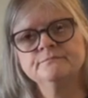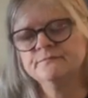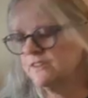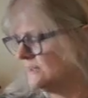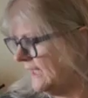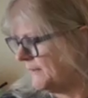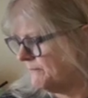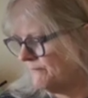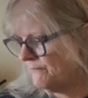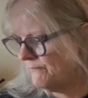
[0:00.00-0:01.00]
there's that.
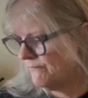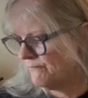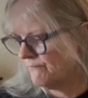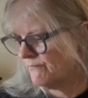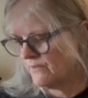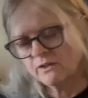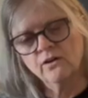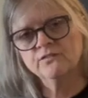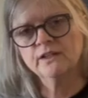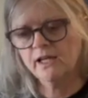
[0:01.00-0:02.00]

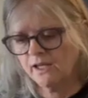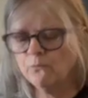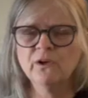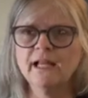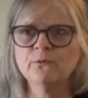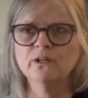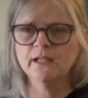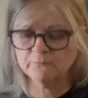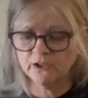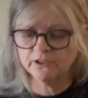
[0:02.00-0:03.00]
Hopefully, I will.
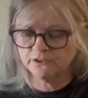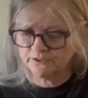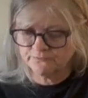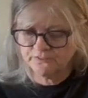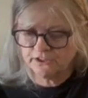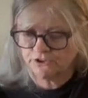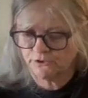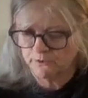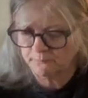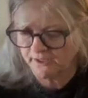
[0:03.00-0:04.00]
I'm going to just finish
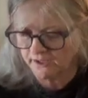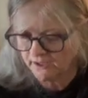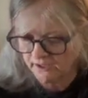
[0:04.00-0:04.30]
tulip pink